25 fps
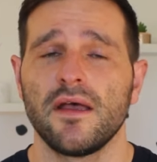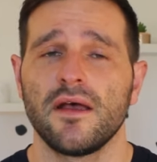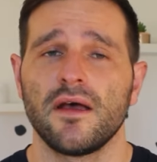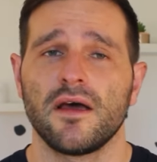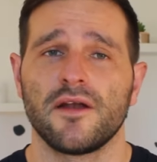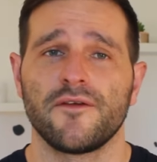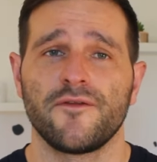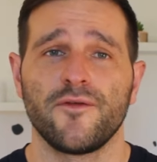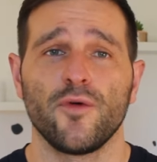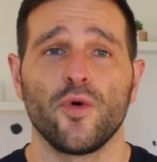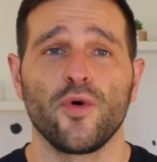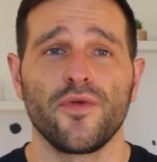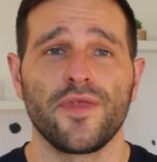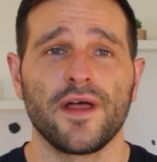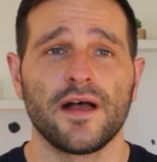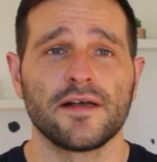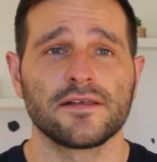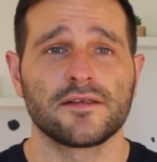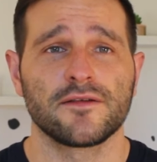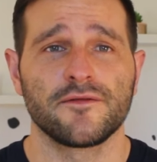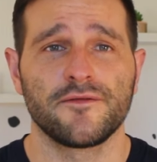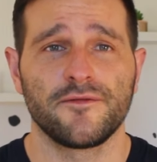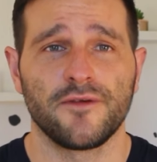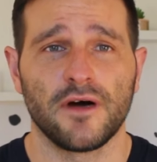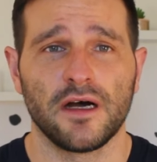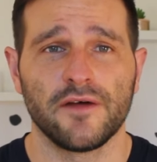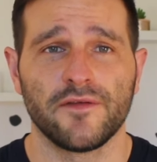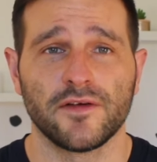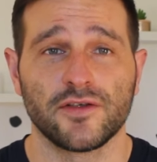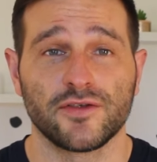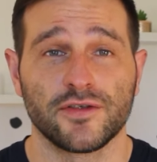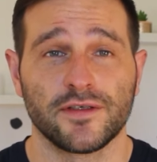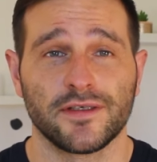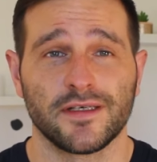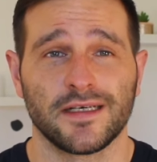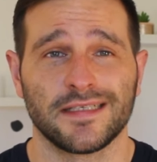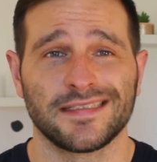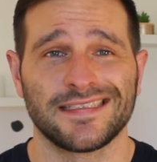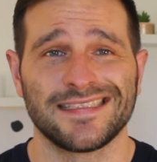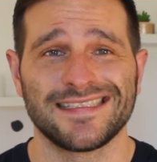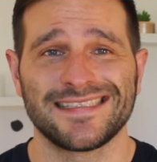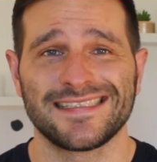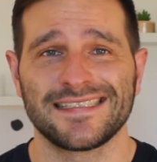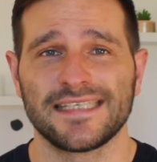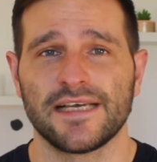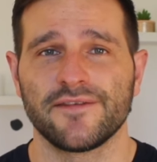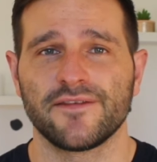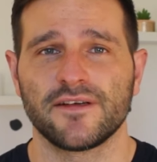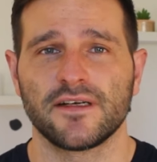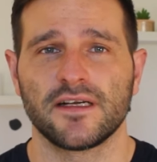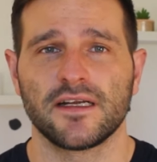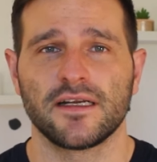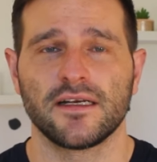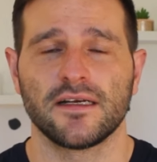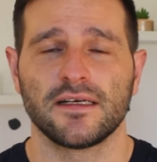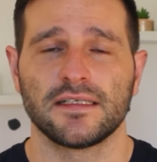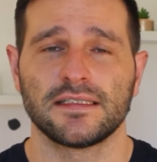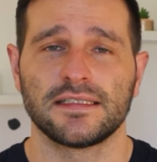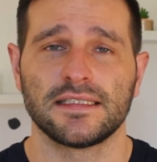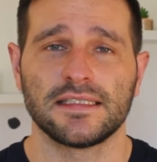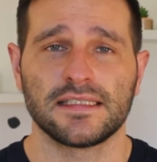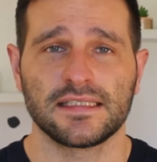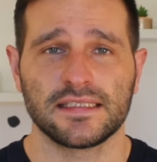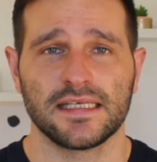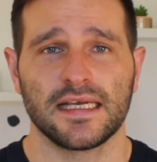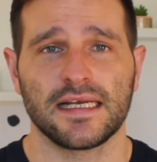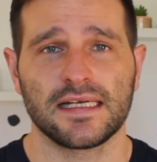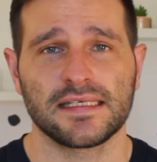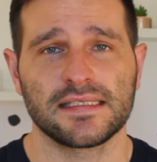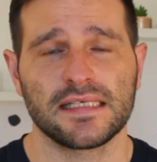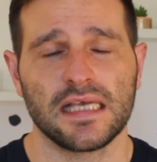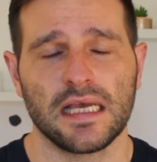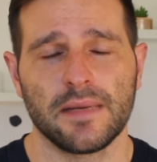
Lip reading: and £4,597.96